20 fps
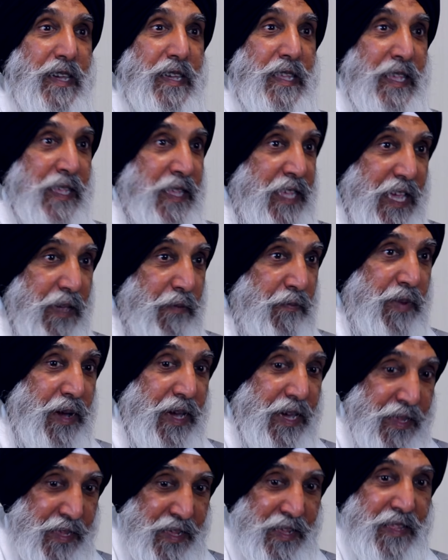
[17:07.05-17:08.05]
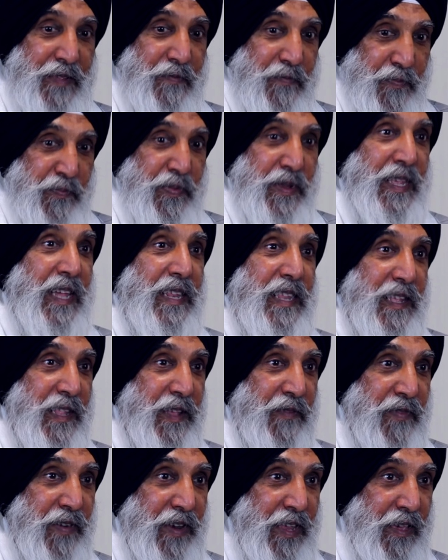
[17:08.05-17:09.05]
It's the same, but it's just presented
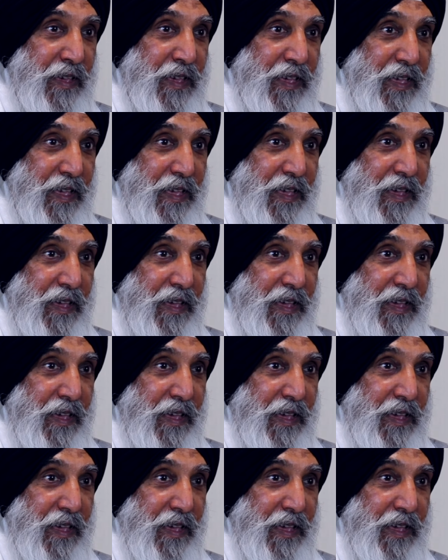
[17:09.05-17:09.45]
differently.